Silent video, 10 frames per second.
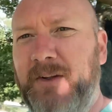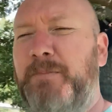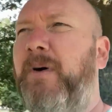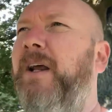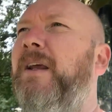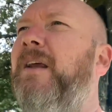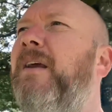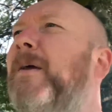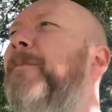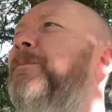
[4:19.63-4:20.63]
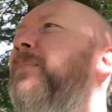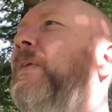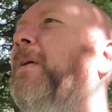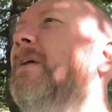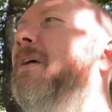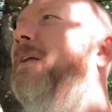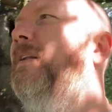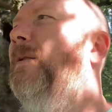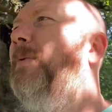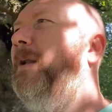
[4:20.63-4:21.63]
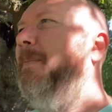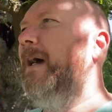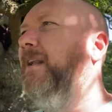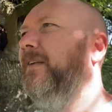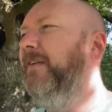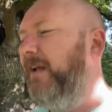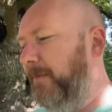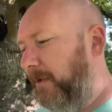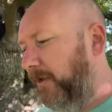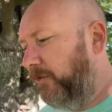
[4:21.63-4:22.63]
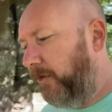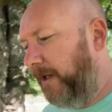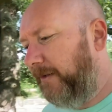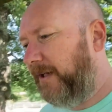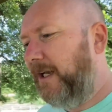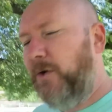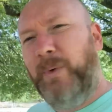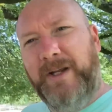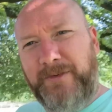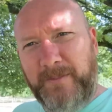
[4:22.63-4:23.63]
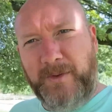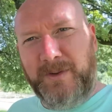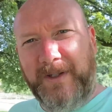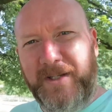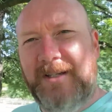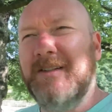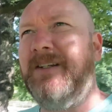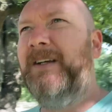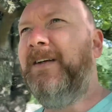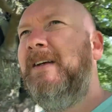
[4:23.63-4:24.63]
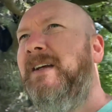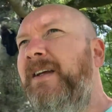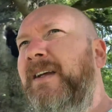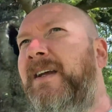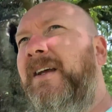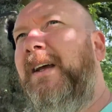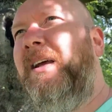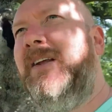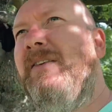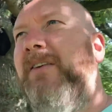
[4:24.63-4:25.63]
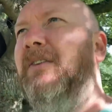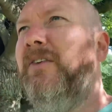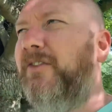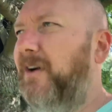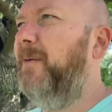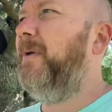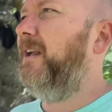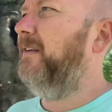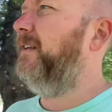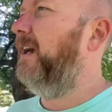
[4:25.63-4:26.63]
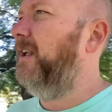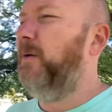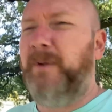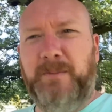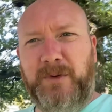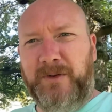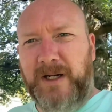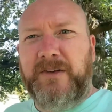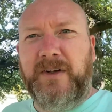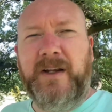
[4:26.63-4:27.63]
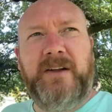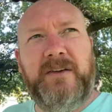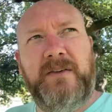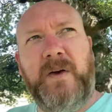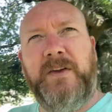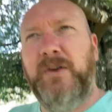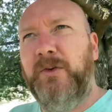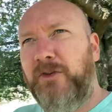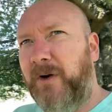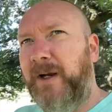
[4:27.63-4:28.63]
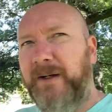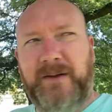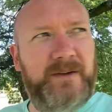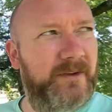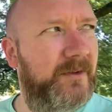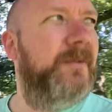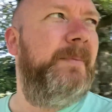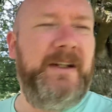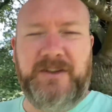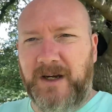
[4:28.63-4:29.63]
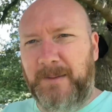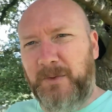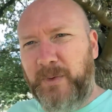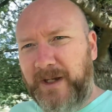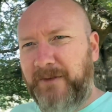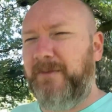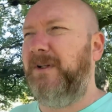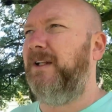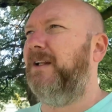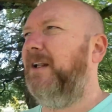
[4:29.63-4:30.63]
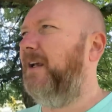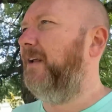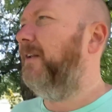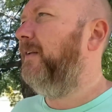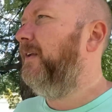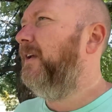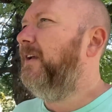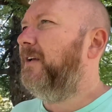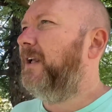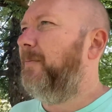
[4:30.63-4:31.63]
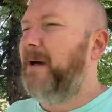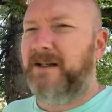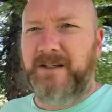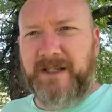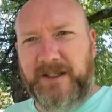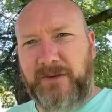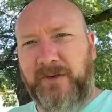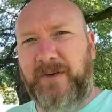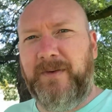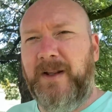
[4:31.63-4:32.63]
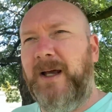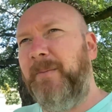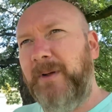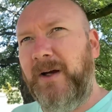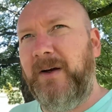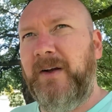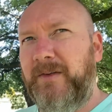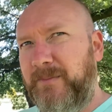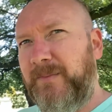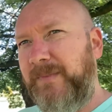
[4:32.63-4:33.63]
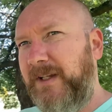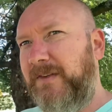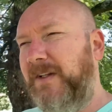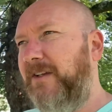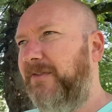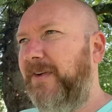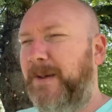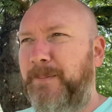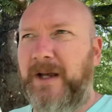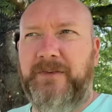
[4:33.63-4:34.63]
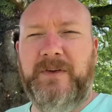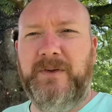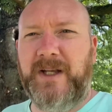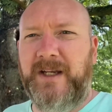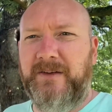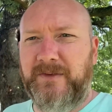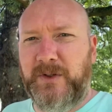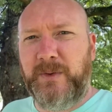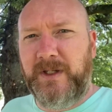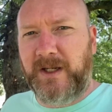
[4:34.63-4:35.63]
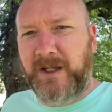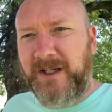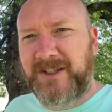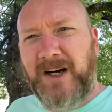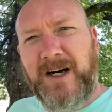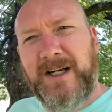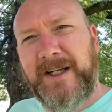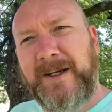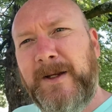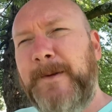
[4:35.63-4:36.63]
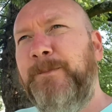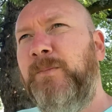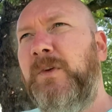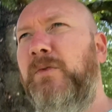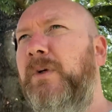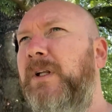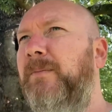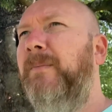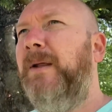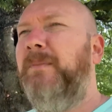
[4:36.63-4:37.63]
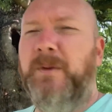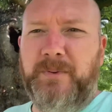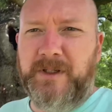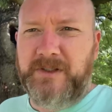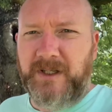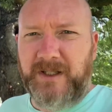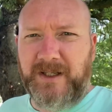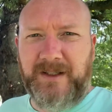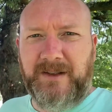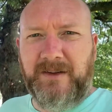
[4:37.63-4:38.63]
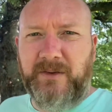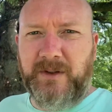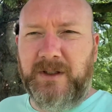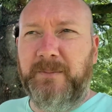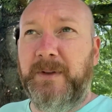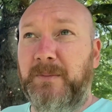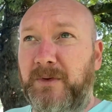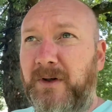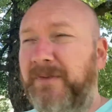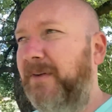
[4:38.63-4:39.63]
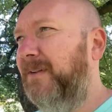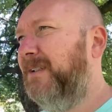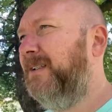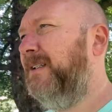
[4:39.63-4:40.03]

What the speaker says: this break. The bit of balance that I'm going to try and take away from all of this is to just try and balance it out a little bit more, actually, because I do try and spend time away from the internet and get back to nature and stuff like that. But these past few days of doing it entirely, it's really made me appreciate that I need to do it a little bit more often.